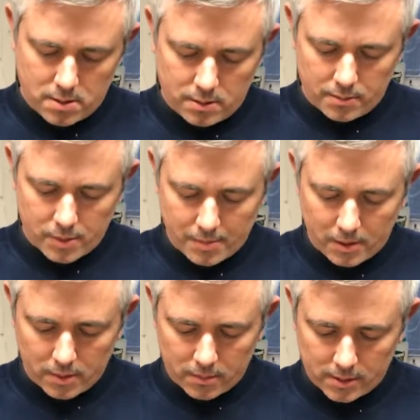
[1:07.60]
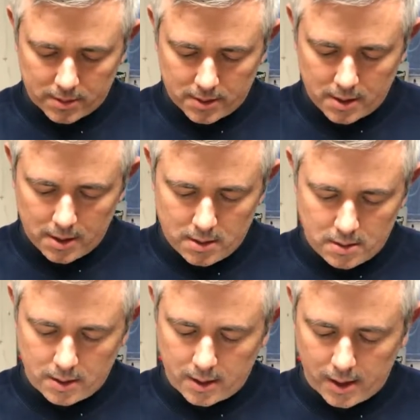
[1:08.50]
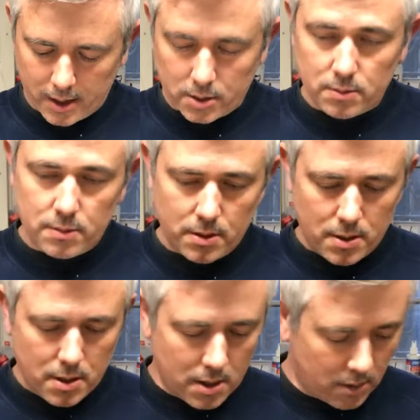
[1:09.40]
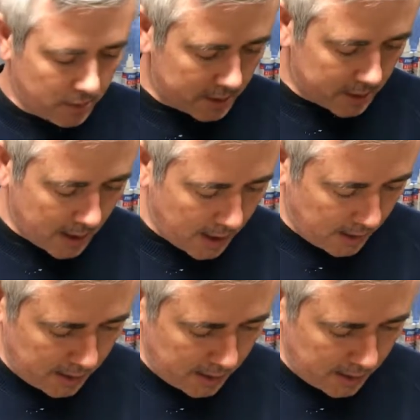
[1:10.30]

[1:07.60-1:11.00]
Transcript: probably the receipt. You got a receipt.